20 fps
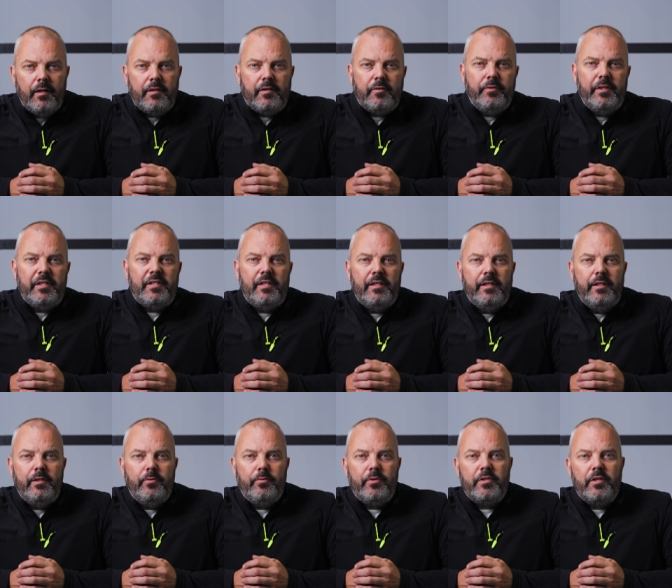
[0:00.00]
Until
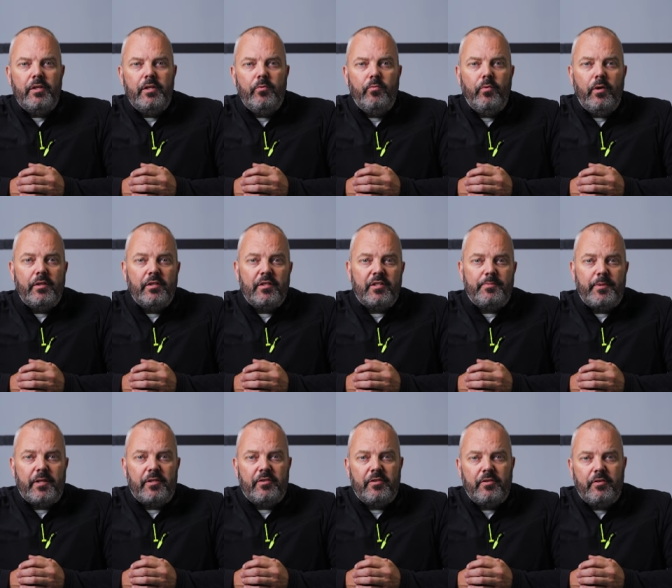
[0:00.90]
recently, there was only one
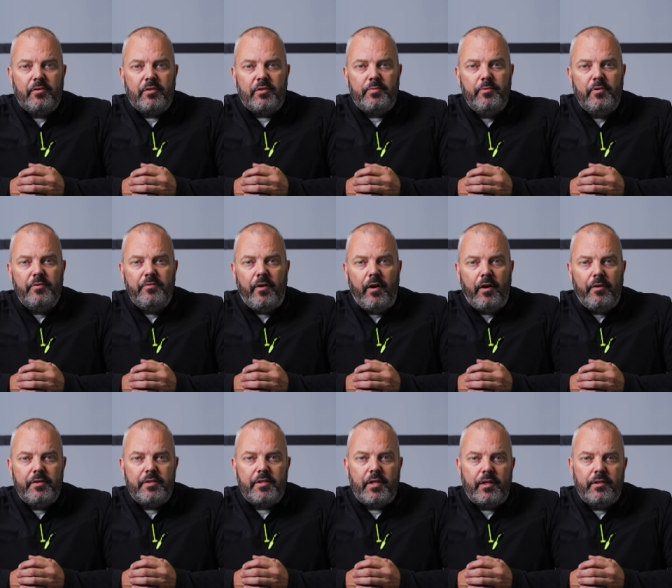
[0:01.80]
special Smoove
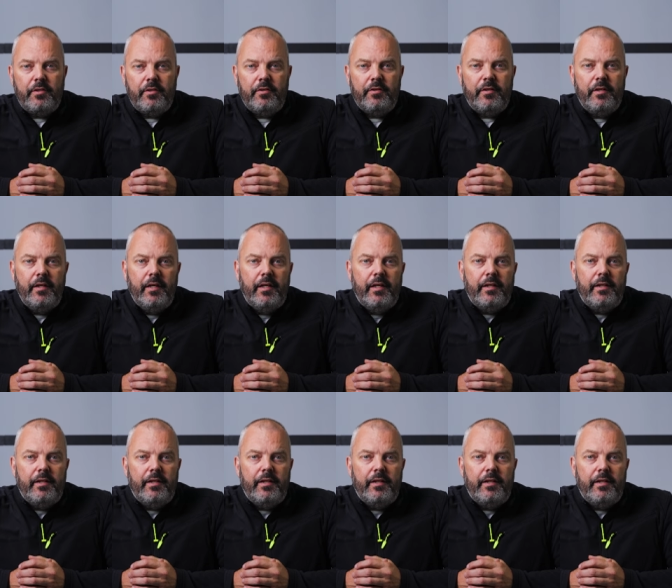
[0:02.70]
RS100